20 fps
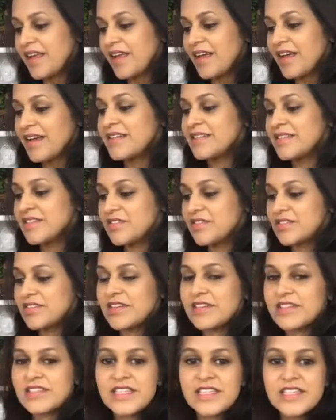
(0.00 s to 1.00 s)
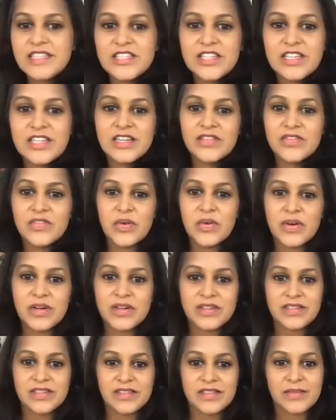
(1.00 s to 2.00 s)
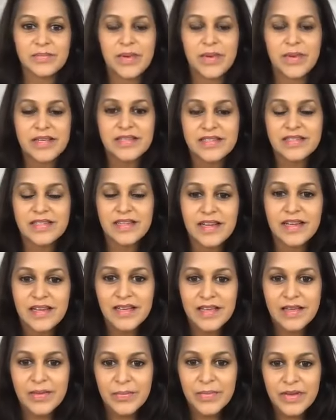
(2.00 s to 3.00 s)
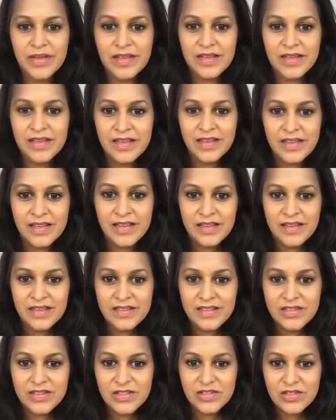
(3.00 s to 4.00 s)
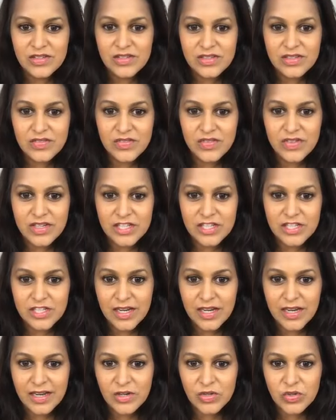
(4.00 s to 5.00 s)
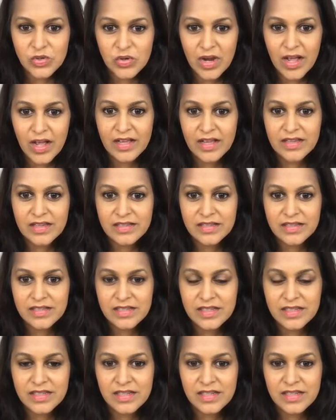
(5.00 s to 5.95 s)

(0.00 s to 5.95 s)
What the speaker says: As you start teaching, of course, is the best time to finish getting dressed.